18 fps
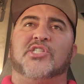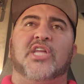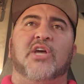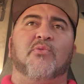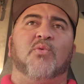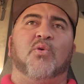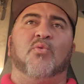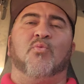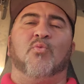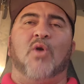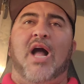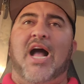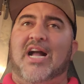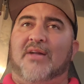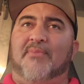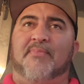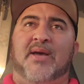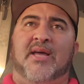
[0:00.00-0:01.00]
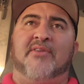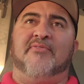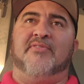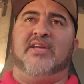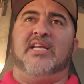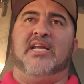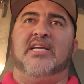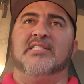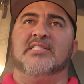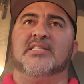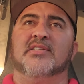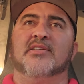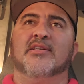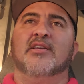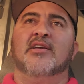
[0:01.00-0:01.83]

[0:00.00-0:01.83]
that will rock Benavidez.